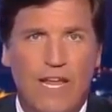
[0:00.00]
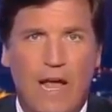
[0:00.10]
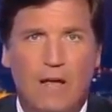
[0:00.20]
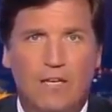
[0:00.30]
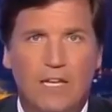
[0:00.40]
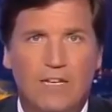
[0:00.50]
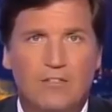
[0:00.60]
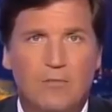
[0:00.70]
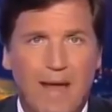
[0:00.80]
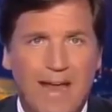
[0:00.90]
reality
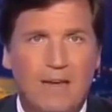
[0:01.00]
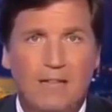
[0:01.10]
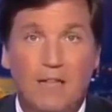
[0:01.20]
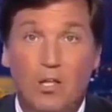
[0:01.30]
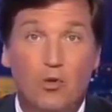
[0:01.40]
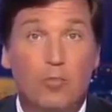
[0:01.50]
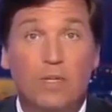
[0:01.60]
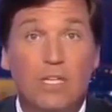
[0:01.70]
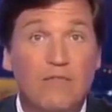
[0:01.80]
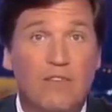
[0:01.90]
and demanding that you
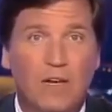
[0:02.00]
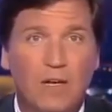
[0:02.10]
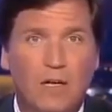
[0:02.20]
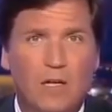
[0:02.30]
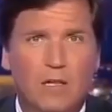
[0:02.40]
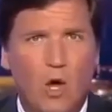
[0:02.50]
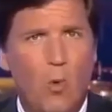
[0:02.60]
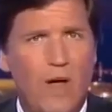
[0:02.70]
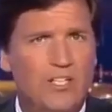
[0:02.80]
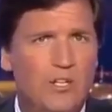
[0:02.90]
believe it.
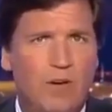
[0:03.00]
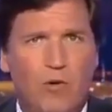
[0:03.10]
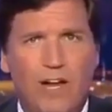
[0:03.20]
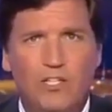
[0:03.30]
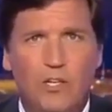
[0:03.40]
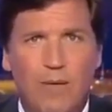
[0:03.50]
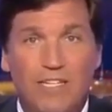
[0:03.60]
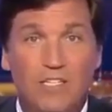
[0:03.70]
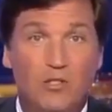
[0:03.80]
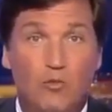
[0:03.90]
Low-wage immigration
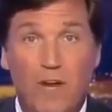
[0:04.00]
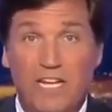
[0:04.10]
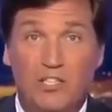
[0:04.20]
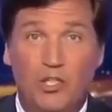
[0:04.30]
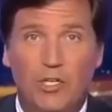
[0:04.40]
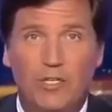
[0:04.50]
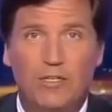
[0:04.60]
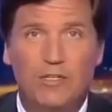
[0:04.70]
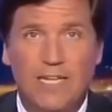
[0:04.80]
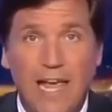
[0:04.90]
makes us rich.
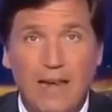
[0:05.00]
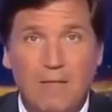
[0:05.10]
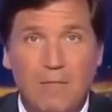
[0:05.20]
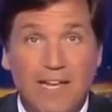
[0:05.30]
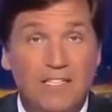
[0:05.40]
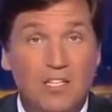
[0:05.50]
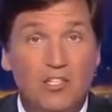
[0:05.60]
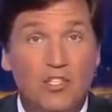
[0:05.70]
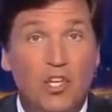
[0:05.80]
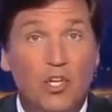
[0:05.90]
Debt makes
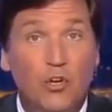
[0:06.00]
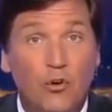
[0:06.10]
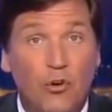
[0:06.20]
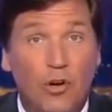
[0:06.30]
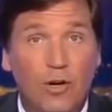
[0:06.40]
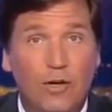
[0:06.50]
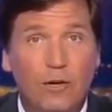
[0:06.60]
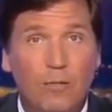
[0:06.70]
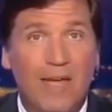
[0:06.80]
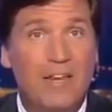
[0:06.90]
us secure.
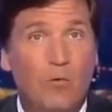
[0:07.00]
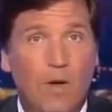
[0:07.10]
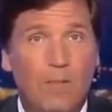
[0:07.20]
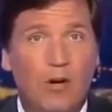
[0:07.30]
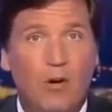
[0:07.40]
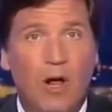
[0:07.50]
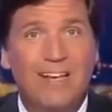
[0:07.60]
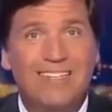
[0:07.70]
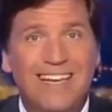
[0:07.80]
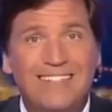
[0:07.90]
Men and women
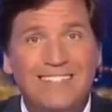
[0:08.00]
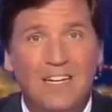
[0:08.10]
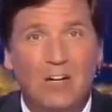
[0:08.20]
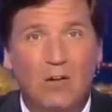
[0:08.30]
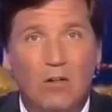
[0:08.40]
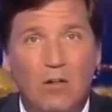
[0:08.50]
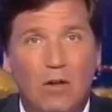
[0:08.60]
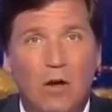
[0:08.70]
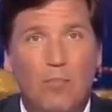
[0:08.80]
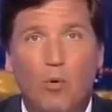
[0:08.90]
are identical.
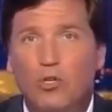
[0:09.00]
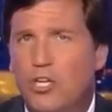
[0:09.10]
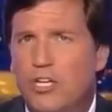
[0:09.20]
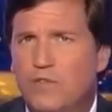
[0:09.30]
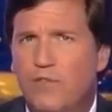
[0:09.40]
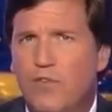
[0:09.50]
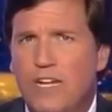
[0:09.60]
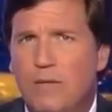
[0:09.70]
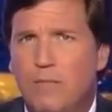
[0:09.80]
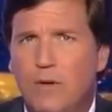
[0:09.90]
Abortion is
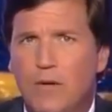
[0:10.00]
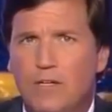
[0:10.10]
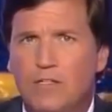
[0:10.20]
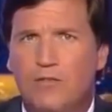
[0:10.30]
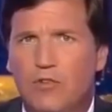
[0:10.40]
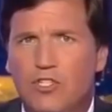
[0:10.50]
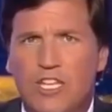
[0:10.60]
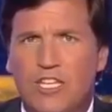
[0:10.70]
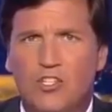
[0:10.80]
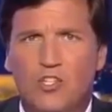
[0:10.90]
freedom.
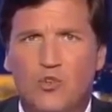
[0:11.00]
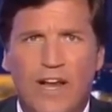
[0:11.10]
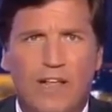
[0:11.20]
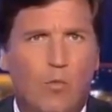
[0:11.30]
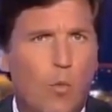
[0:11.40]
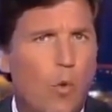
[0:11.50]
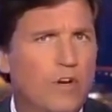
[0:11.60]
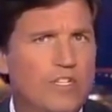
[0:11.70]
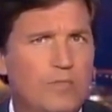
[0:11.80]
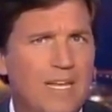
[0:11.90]
Diversity is strength.
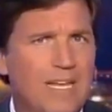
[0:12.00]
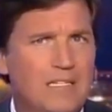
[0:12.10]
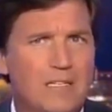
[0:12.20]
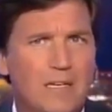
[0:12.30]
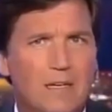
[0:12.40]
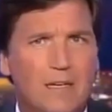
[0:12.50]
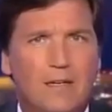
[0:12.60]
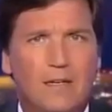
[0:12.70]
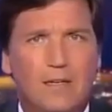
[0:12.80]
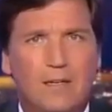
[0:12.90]
War is peace.
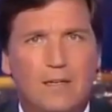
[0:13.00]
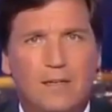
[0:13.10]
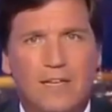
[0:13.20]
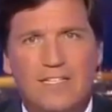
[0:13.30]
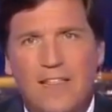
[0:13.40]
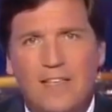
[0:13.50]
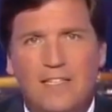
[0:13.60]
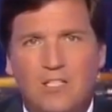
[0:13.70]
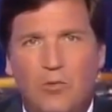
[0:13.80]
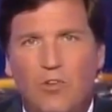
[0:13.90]
They say
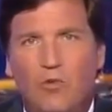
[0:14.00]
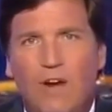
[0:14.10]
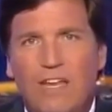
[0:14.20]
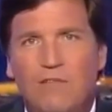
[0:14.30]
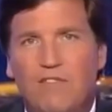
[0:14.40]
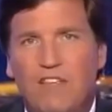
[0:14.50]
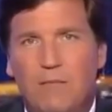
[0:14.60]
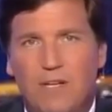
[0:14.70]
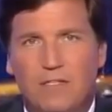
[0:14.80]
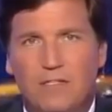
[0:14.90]
these things with great
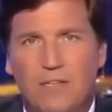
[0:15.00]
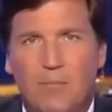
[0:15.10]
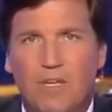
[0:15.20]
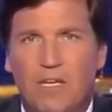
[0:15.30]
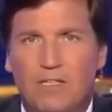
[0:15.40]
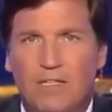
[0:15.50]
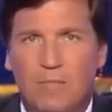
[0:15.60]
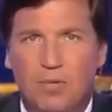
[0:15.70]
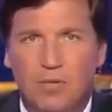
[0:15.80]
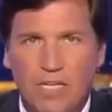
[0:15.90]
vehemence, not because
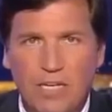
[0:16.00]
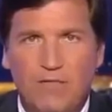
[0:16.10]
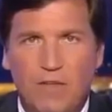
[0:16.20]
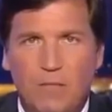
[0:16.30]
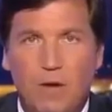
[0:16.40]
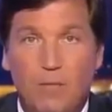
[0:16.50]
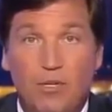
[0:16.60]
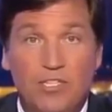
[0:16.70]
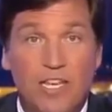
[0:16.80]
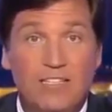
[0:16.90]
they believe them,
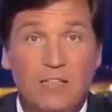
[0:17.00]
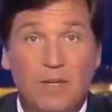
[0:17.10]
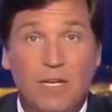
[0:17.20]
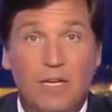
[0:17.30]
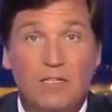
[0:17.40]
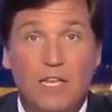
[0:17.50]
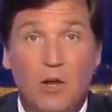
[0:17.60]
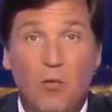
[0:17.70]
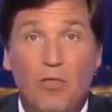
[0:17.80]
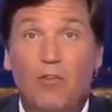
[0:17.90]
but precisely because
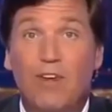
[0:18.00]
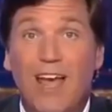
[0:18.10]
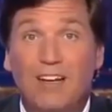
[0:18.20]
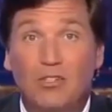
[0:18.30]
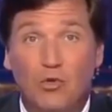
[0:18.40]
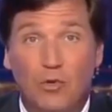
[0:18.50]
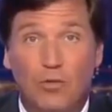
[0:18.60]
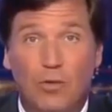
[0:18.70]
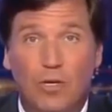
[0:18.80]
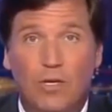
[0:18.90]
they know they're not
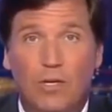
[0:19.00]
true.